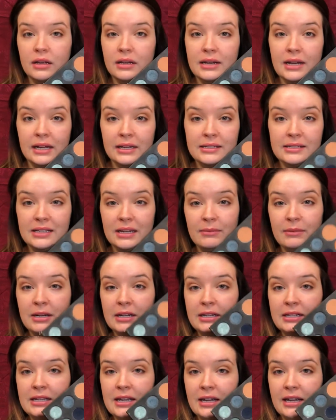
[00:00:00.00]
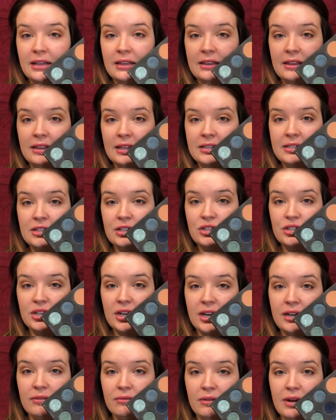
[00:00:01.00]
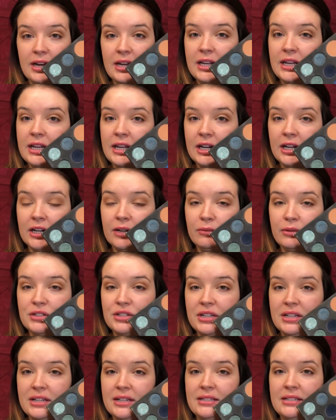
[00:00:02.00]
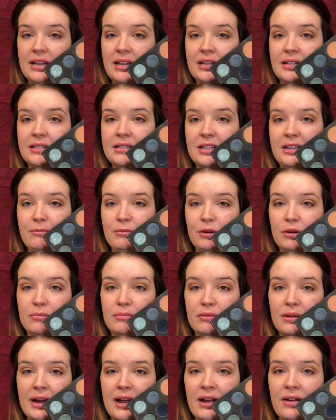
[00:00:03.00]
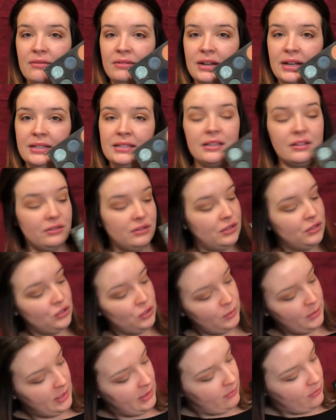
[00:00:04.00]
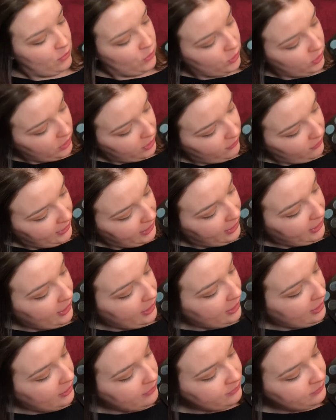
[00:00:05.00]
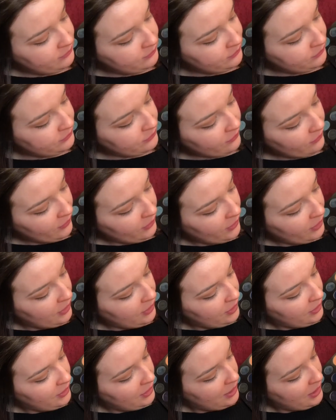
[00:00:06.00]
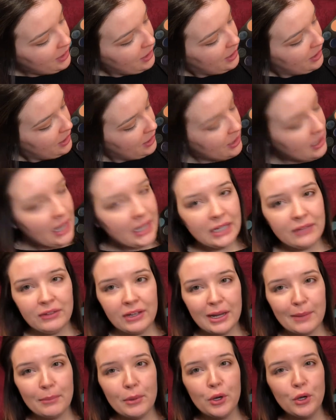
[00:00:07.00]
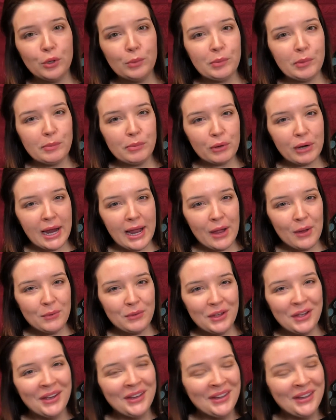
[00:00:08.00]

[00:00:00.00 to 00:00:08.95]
Next, I'm gonna take this shade right here, which is a deeper brown. It's a little bit more of like a, kind of like a poop brown.